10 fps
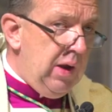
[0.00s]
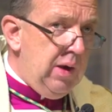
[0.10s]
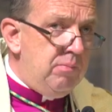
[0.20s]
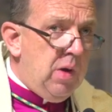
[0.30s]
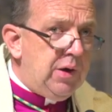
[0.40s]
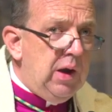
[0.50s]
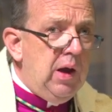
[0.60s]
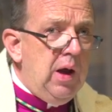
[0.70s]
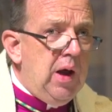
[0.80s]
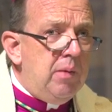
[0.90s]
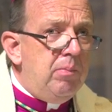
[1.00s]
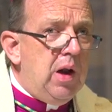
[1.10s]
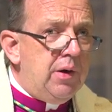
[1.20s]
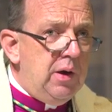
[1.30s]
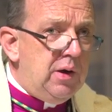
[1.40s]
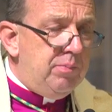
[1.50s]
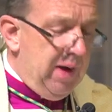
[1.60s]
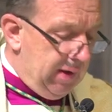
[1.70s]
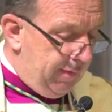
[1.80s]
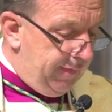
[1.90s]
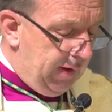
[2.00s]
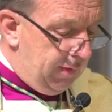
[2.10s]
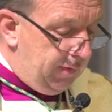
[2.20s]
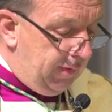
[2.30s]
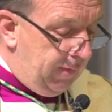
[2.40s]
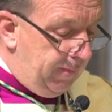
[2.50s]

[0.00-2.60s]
in muddy and bloodied battlefields.